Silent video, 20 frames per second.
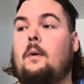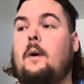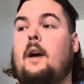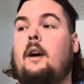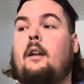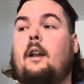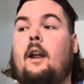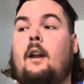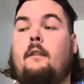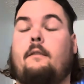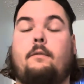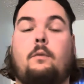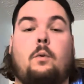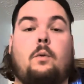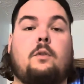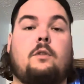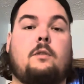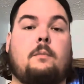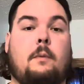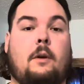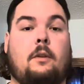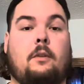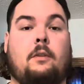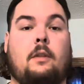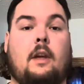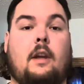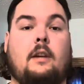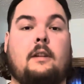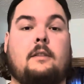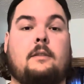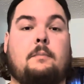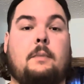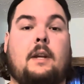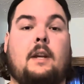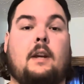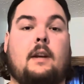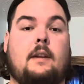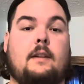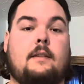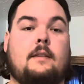out and afford some other things,
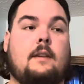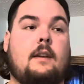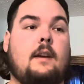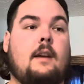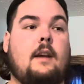because